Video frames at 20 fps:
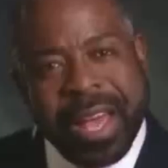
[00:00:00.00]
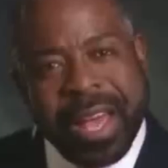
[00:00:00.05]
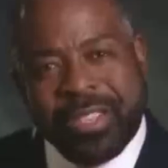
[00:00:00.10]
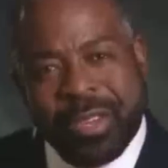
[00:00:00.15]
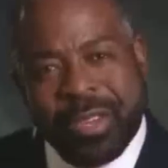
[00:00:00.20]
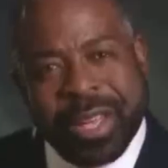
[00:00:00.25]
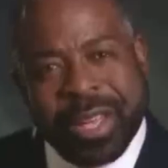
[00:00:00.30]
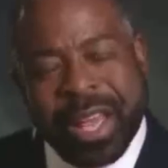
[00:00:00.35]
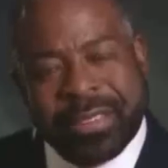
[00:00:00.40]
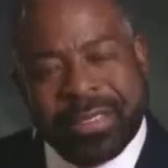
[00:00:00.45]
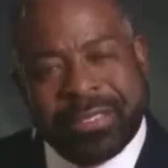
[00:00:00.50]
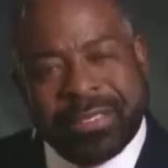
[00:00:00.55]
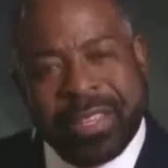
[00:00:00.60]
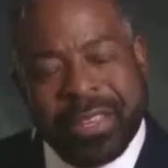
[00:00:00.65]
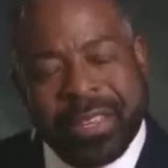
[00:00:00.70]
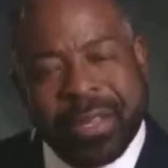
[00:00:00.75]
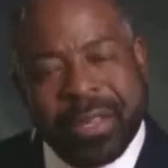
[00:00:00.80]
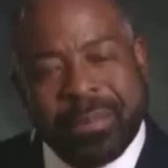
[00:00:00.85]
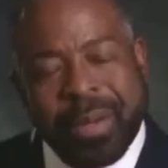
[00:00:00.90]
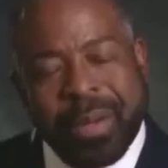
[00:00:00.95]
and you can't
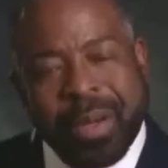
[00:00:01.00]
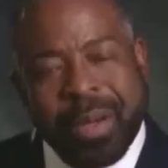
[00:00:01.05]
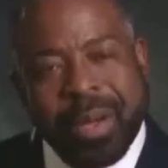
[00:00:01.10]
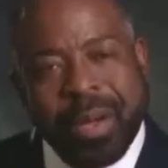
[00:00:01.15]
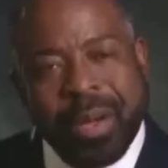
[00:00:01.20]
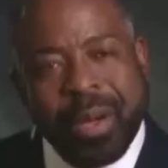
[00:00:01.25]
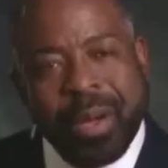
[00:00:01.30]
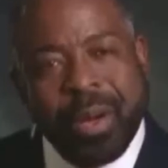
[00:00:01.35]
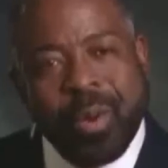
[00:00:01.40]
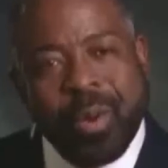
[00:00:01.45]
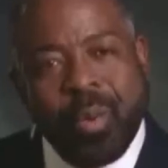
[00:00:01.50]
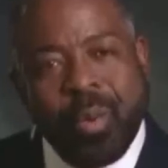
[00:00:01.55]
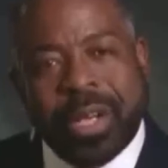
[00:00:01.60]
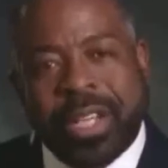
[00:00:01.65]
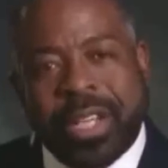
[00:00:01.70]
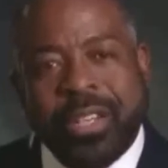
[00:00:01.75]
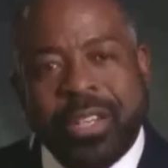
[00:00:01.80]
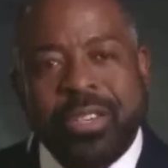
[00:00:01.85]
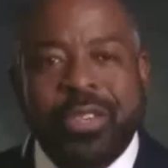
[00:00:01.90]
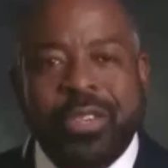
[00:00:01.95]
see them,
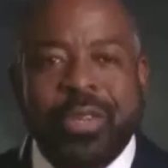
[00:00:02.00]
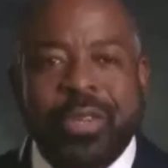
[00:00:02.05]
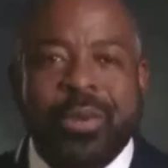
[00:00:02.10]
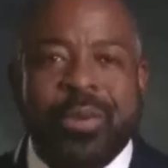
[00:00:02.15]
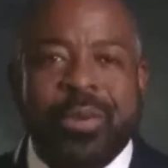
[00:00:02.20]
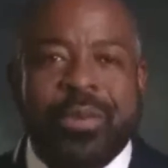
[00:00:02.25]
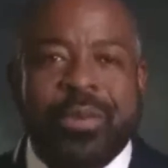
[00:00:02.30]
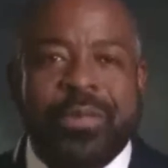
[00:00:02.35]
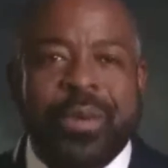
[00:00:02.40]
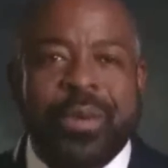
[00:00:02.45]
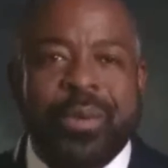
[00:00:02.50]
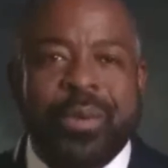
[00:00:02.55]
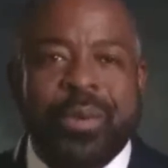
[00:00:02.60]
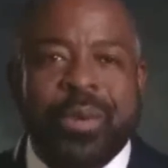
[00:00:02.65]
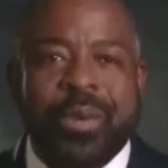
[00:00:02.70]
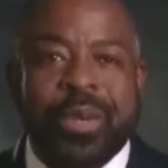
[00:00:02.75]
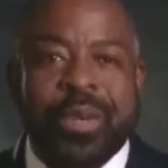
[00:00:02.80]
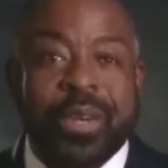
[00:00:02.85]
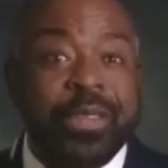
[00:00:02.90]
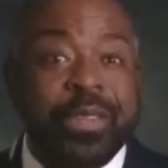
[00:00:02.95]
what can you do if you
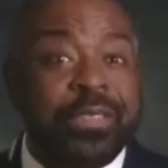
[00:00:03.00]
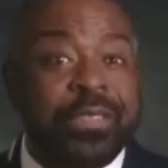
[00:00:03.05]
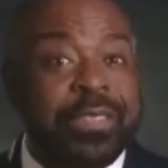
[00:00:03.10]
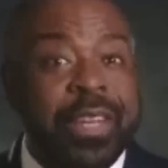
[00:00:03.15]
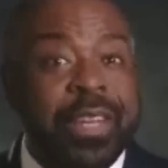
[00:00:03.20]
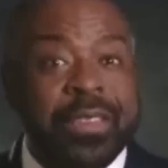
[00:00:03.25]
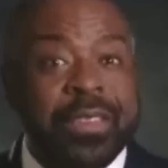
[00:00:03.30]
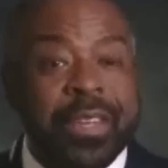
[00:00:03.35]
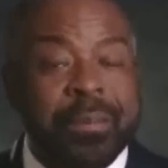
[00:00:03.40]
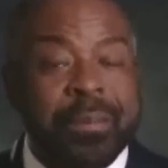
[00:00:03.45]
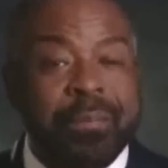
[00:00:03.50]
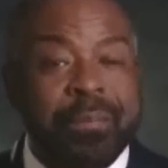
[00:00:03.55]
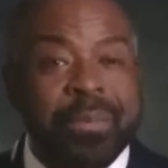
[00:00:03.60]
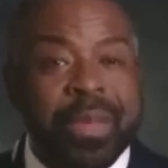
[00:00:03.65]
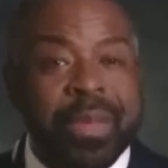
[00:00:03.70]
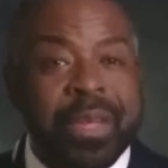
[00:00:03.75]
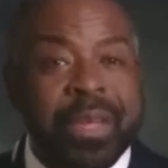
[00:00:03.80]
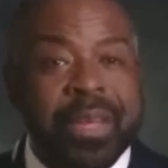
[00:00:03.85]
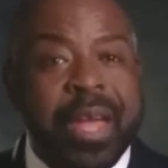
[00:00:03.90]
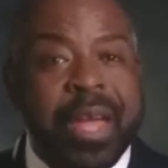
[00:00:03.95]
could see them?
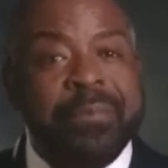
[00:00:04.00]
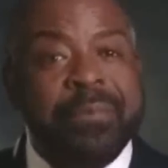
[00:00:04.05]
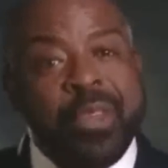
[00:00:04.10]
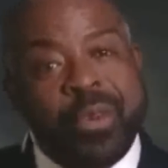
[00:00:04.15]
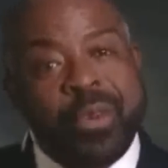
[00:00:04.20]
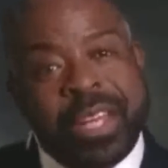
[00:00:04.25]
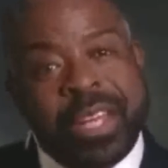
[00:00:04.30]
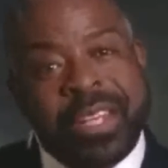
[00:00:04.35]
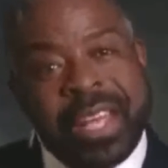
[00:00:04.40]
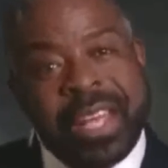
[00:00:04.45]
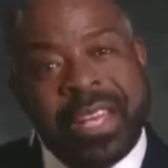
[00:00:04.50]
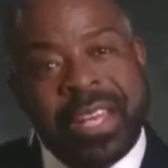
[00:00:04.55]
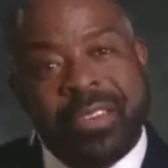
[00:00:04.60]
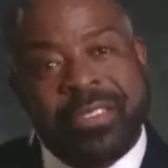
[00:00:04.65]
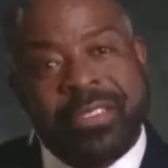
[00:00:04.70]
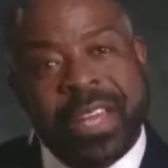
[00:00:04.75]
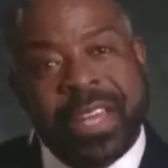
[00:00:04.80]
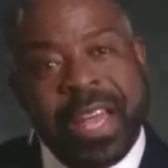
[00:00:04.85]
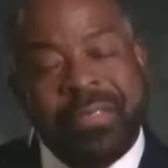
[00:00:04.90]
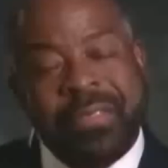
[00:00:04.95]
If you can
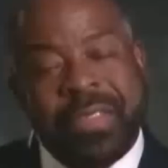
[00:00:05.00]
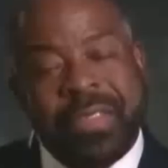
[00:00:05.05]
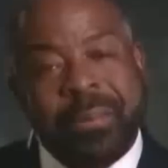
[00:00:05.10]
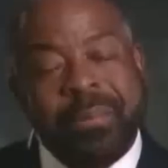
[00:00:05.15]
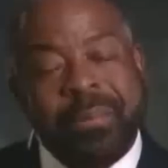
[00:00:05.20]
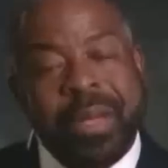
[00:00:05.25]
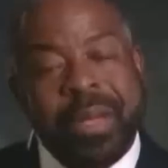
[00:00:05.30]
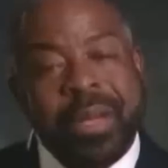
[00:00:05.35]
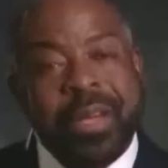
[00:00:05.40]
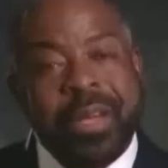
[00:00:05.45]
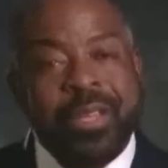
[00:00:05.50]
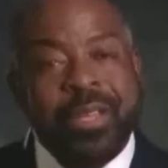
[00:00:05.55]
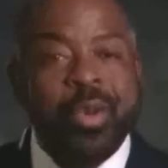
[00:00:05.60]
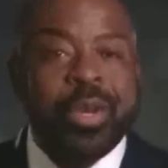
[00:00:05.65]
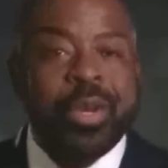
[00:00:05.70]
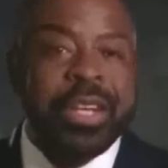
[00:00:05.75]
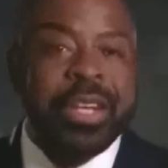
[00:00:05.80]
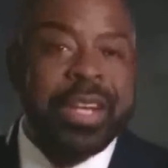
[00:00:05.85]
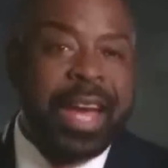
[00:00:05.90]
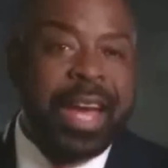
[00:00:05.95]
entertain them,
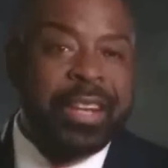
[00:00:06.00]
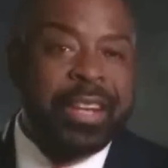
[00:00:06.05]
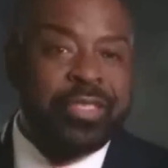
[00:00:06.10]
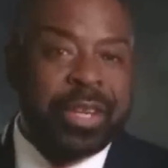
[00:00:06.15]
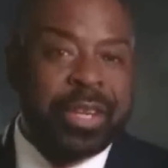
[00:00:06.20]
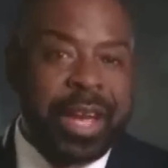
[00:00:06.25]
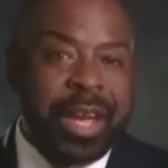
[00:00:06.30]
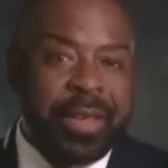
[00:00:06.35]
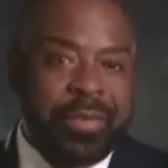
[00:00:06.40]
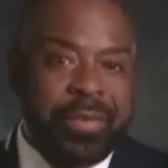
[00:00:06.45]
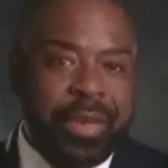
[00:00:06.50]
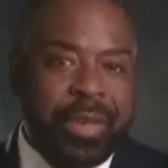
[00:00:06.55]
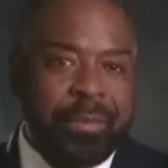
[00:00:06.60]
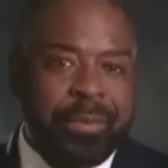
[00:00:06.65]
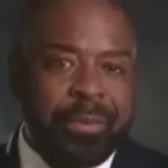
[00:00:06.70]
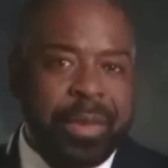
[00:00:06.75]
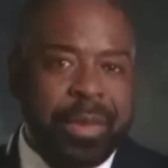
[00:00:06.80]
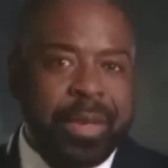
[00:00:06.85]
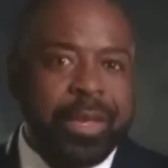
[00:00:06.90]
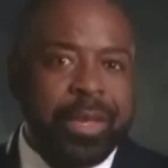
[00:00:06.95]
you can educate them.
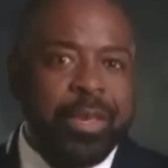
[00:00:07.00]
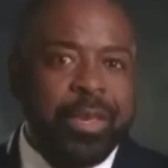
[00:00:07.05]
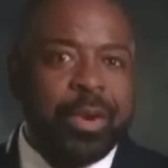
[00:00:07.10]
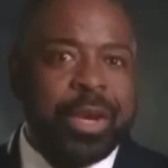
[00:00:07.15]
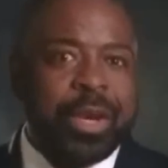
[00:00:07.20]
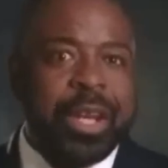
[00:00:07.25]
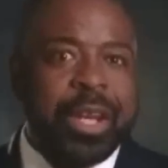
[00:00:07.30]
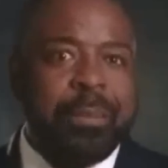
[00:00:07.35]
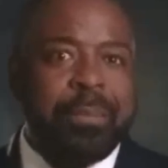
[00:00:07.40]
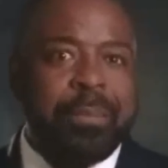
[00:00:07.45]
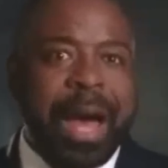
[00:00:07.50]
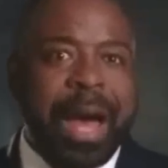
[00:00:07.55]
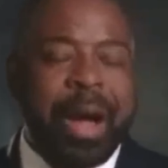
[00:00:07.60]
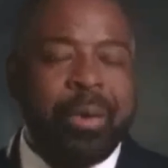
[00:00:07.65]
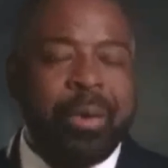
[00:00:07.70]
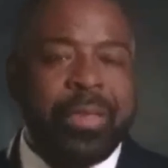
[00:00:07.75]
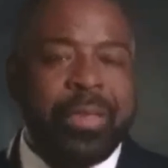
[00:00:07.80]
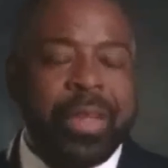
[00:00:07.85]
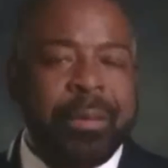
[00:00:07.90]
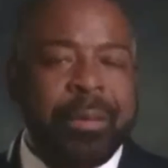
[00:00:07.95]
You can
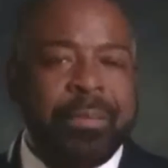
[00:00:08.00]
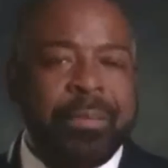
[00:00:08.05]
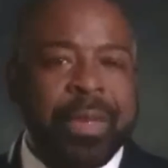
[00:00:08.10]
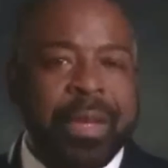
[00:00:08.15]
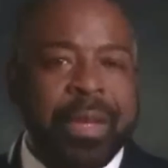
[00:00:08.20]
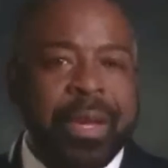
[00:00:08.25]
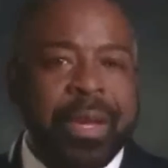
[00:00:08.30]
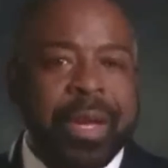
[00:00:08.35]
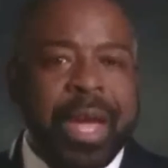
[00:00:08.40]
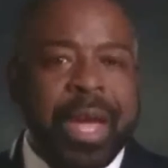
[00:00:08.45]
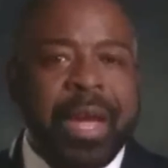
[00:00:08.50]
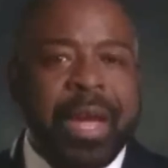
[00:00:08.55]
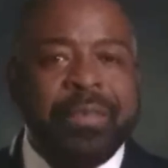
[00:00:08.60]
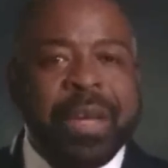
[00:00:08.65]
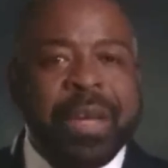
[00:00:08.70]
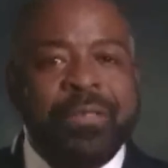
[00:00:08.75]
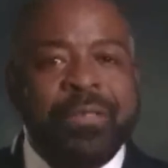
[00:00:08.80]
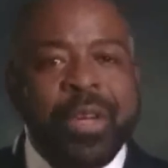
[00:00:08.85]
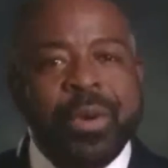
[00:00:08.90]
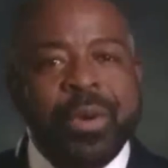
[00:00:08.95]
empower them.
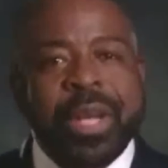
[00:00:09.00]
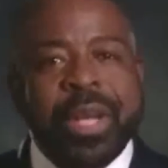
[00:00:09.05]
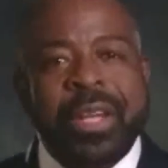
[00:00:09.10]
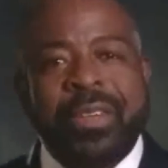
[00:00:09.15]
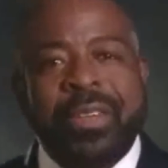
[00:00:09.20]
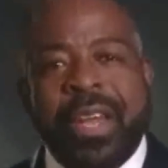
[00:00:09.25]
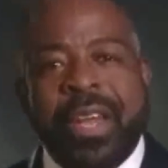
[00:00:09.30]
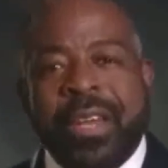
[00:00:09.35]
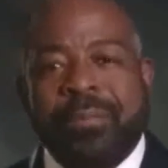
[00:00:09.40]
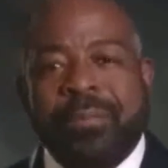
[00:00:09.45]
If you can